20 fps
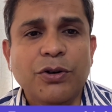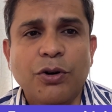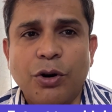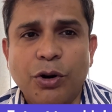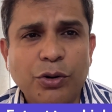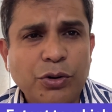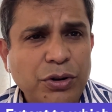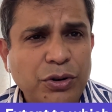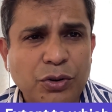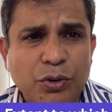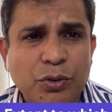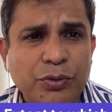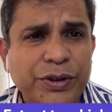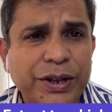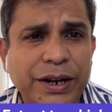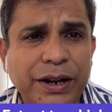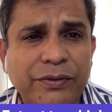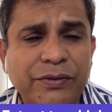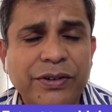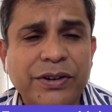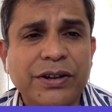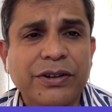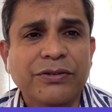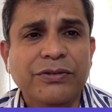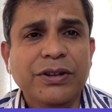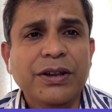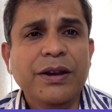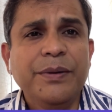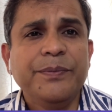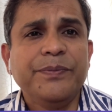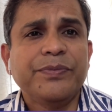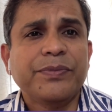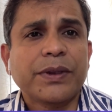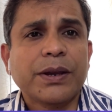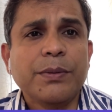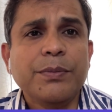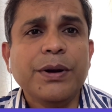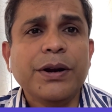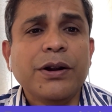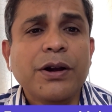All we know that efficiency,
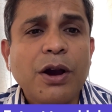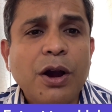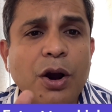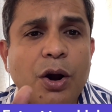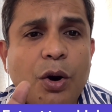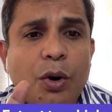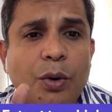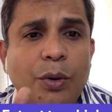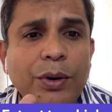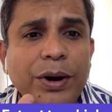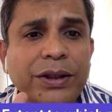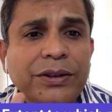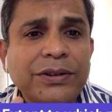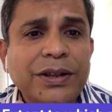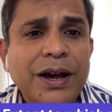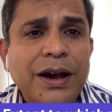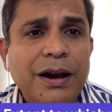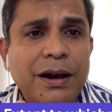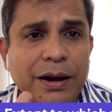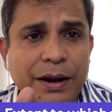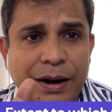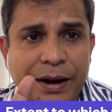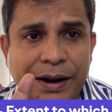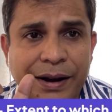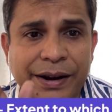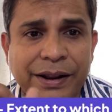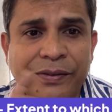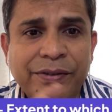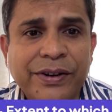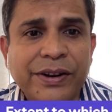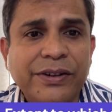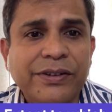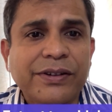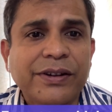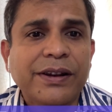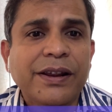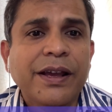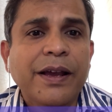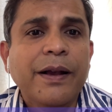but what is the definition?